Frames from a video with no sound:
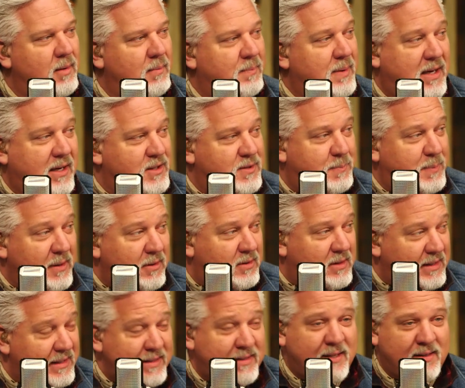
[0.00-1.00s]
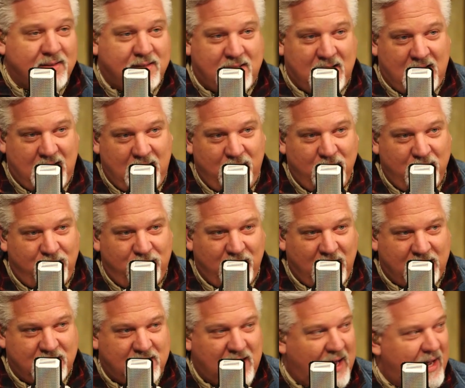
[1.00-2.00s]
Because Bill Clinton said he would
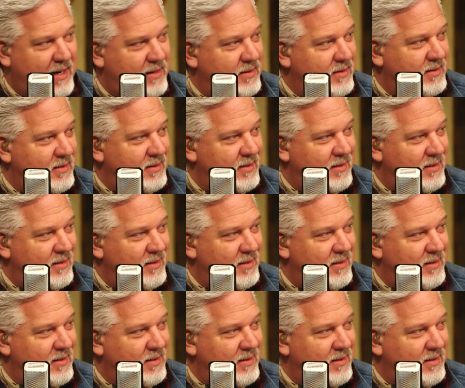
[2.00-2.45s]
fix that.